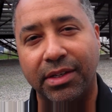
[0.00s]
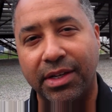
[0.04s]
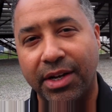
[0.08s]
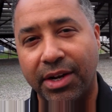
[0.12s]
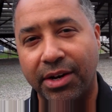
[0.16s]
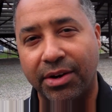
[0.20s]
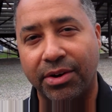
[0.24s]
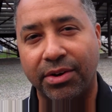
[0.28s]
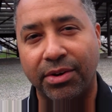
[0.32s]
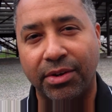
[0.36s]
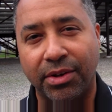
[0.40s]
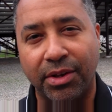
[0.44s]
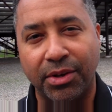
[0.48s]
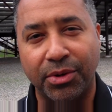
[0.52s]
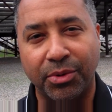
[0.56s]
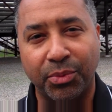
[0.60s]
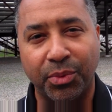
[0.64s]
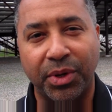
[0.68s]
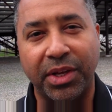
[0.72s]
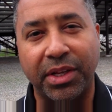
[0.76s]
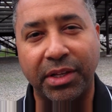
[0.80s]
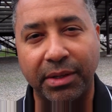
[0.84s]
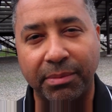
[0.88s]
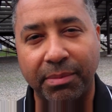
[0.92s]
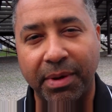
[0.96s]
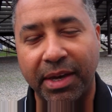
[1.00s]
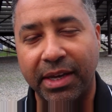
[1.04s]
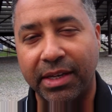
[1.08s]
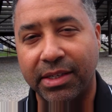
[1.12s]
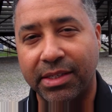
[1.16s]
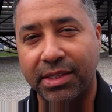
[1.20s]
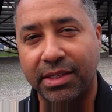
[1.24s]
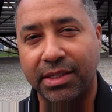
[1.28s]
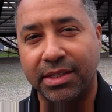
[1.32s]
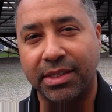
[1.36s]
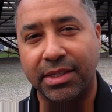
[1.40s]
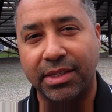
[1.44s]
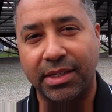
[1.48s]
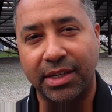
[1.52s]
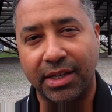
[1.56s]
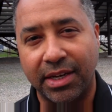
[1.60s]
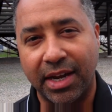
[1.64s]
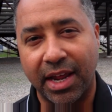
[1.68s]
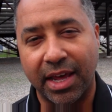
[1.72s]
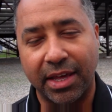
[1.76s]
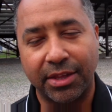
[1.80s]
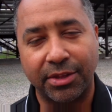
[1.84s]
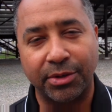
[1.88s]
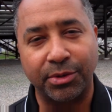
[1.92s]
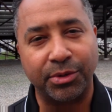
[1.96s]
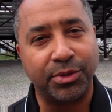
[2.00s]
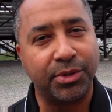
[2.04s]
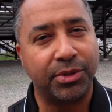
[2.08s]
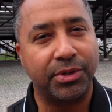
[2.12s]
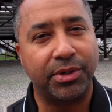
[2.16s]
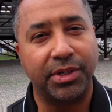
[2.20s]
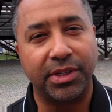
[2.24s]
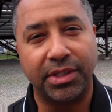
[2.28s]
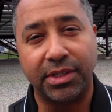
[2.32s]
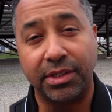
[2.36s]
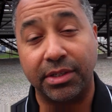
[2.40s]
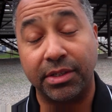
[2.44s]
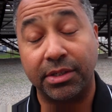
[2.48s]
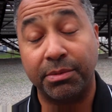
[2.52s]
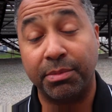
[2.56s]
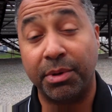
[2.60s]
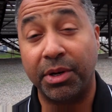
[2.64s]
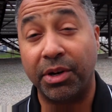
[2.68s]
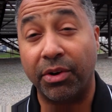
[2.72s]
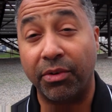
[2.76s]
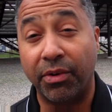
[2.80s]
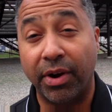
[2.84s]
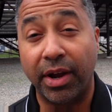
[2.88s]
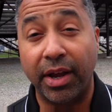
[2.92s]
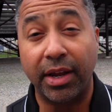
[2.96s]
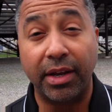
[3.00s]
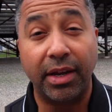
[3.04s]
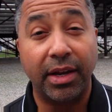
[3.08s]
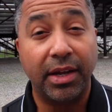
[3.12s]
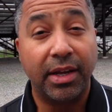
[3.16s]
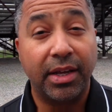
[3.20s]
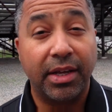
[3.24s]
Darrell on a weekly basis in the National Touring Series has been great.